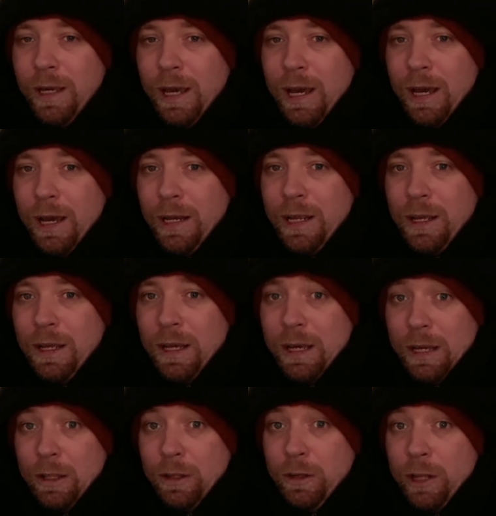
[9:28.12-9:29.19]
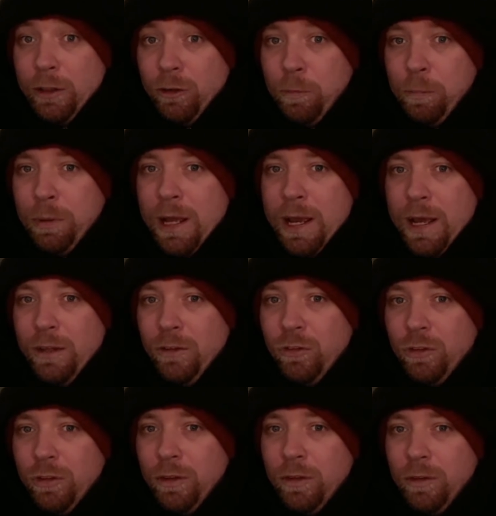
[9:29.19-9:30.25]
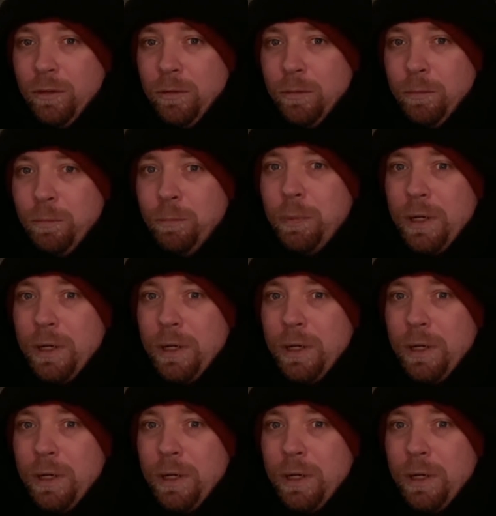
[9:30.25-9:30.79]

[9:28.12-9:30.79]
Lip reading: And yet they're plants,